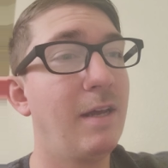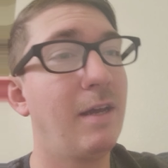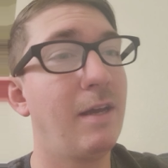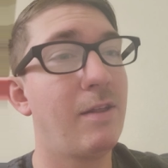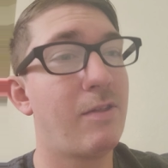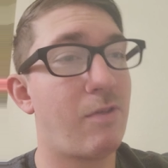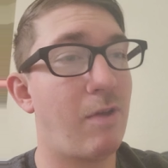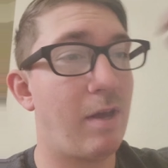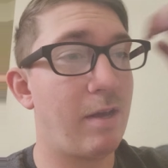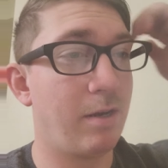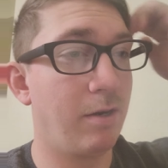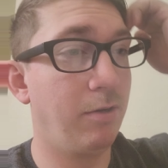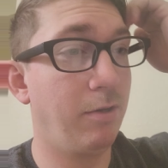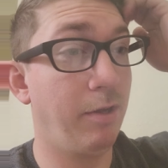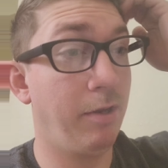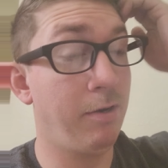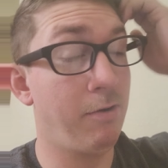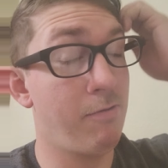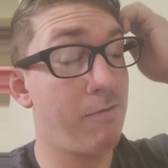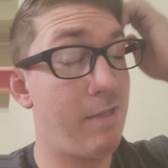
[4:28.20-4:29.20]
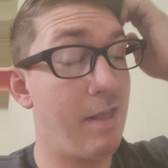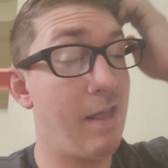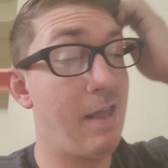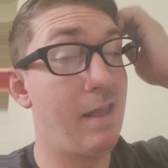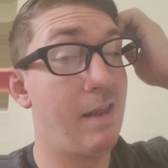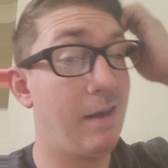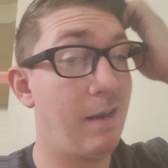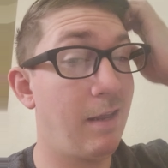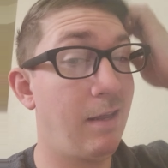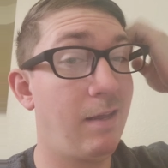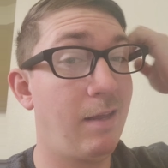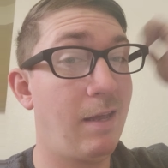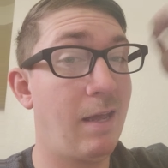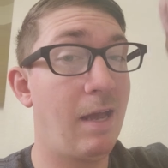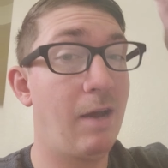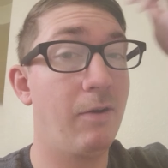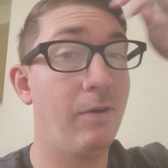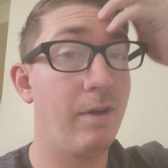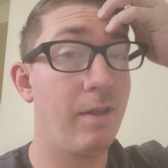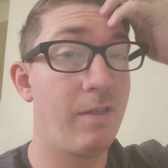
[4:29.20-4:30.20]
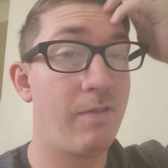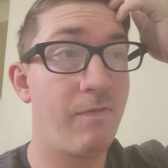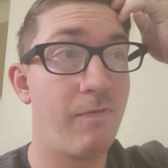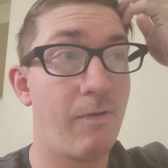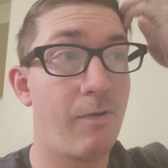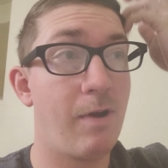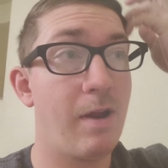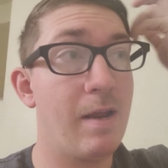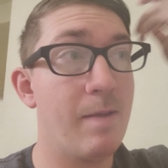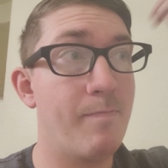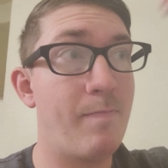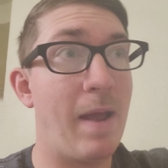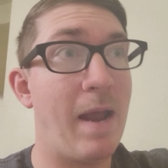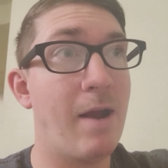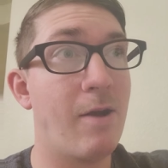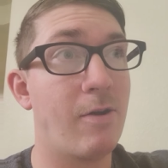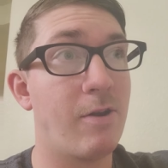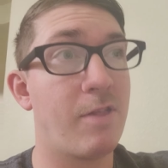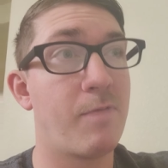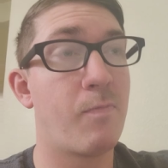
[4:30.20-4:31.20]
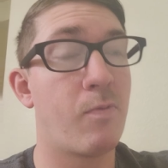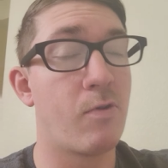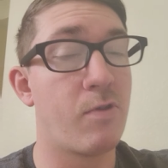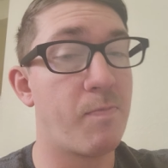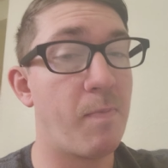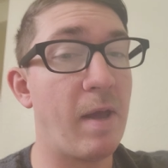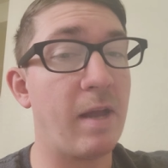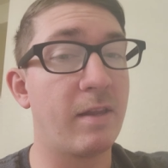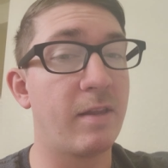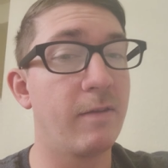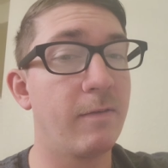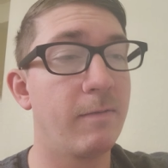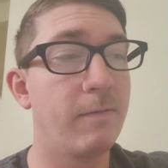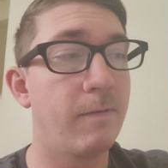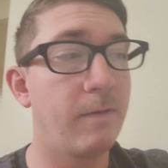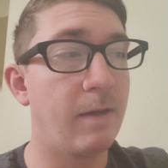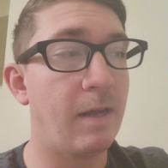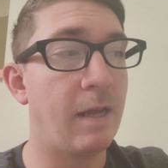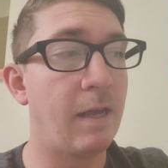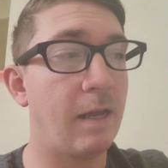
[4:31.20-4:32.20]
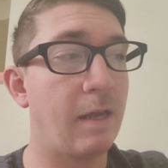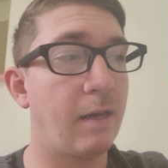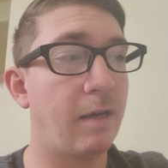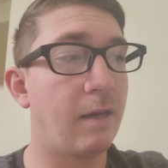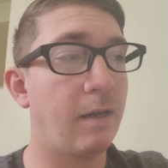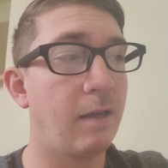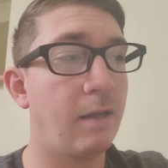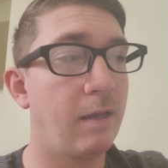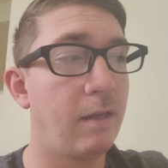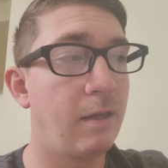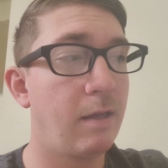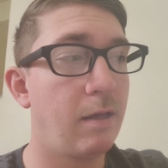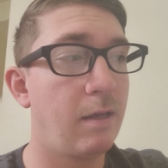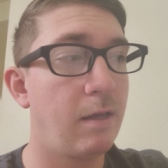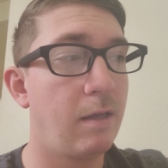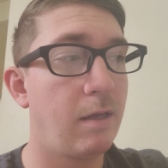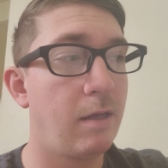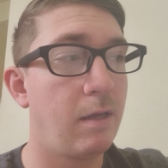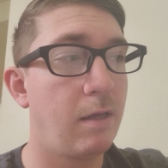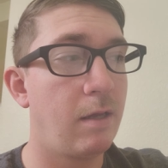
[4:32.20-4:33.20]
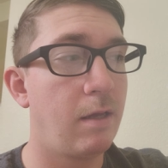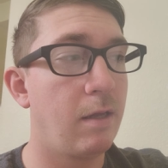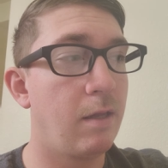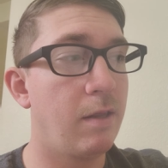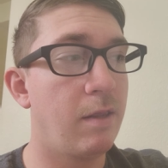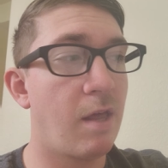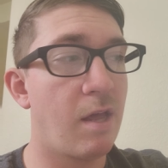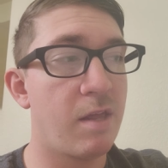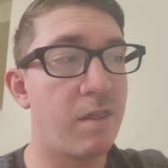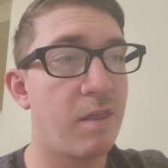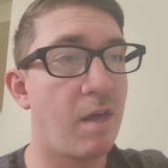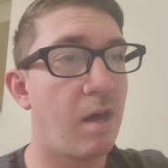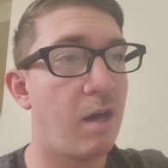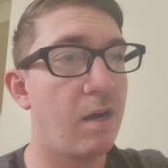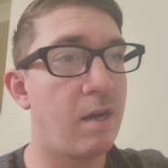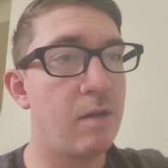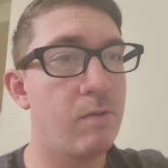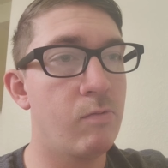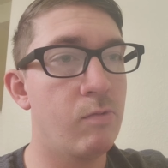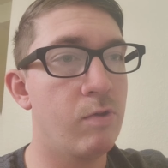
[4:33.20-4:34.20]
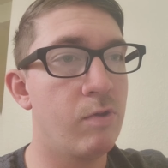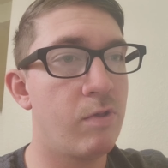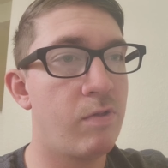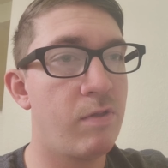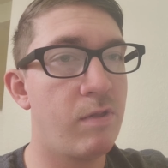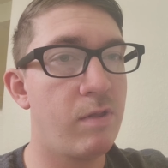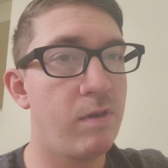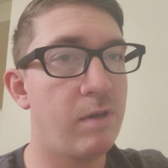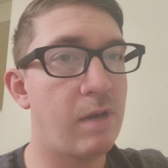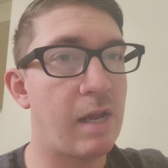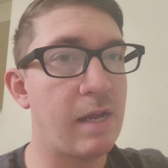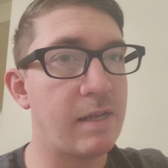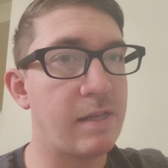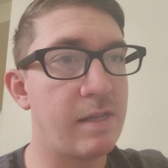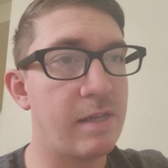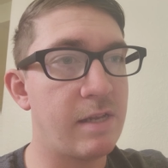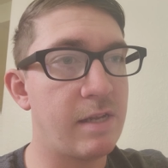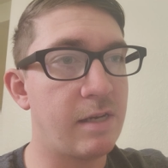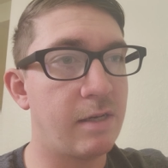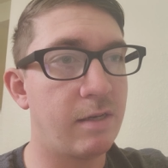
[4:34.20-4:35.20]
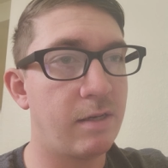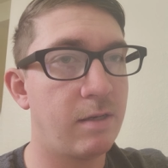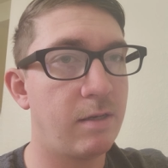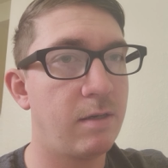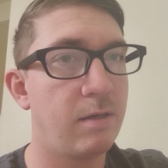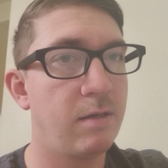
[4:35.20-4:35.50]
So I can only understand how it is for a parent's perspective. And they thought he was 19.